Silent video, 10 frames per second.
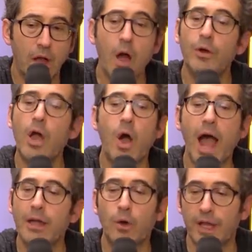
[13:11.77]
Oh no,
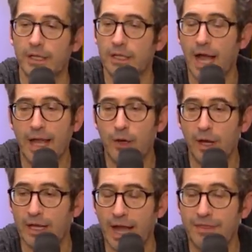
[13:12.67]
I Go agree. Away. I
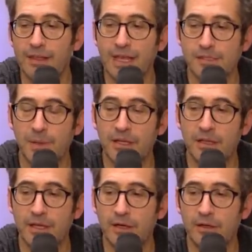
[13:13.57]
agree. I think that's been
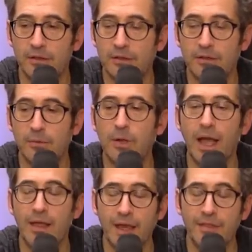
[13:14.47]
clear. They,
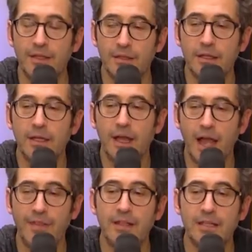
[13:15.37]
I, I think.
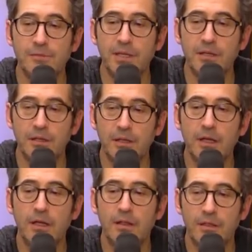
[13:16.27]
I think that's been
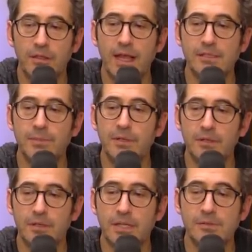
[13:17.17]
solution. That's been
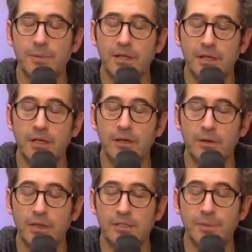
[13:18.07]
that's been
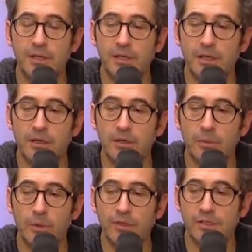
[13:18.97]
clear. That's been clear
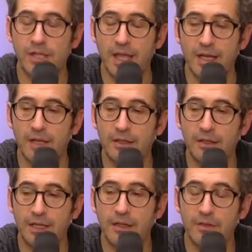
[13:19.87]
with the data.
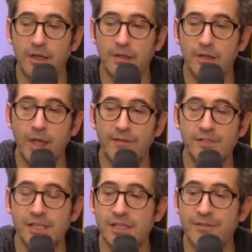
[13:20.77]
Like the, you have
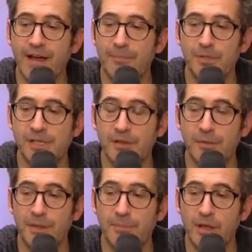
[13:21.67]
sixty five percent of the
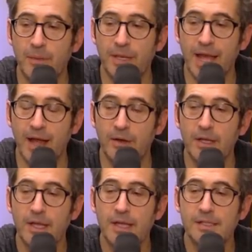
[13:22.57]
people coming out
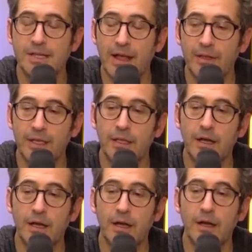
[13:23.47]
telling
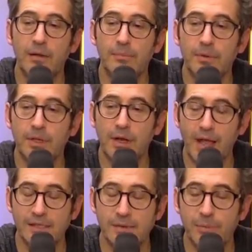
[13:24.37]
um, you know
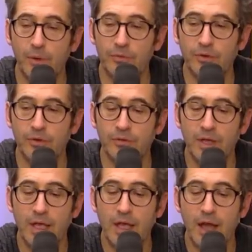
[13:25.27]
exit pollsters.
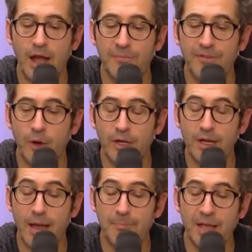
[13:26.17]
I'm voting
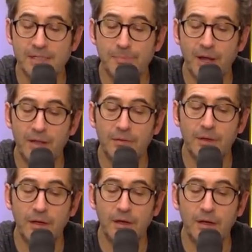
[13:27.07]
not based upon
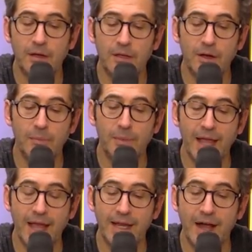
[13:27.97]
uh, you know
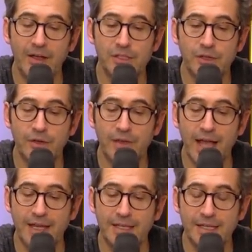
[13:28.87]
my ideology or the
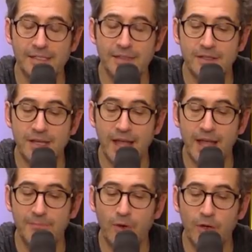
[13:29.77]
ideas of this guy.
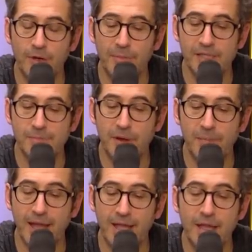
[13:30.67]
I'm voting based upon
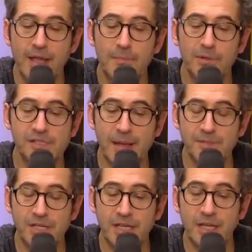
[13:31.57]
my
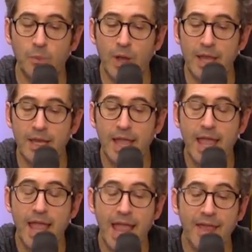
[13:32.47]
perception he can win,
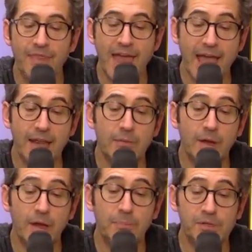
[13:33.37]
and that
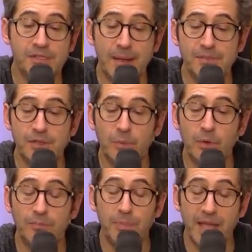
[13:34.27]
uh, perception
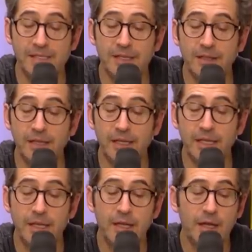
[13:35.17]
was
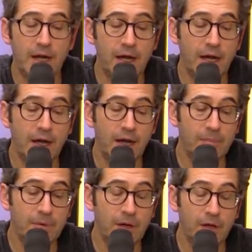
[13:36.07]
basically
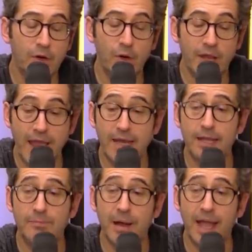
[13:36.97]
um, uh,
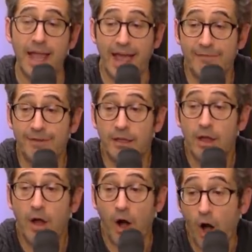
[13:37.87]
created by having
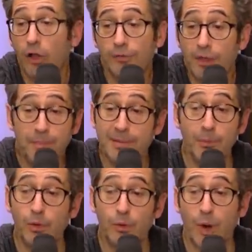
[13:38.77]
all of the
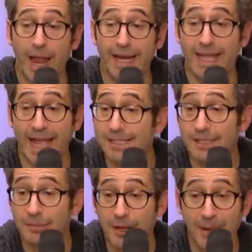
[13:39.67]
people who ran against
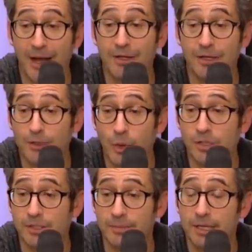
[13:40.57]
him come out and endorse him.